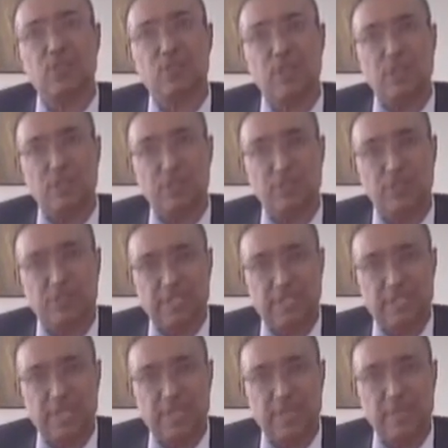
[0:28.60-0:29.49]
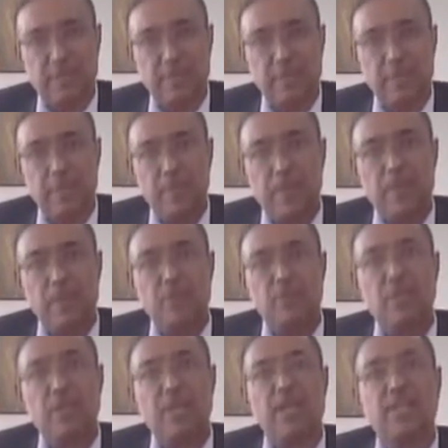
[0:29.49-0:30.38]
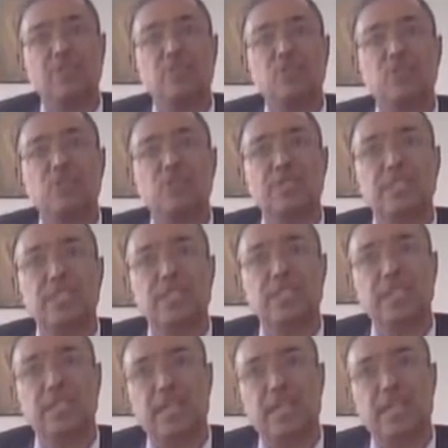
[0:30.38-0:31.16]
the first time. We are also seeing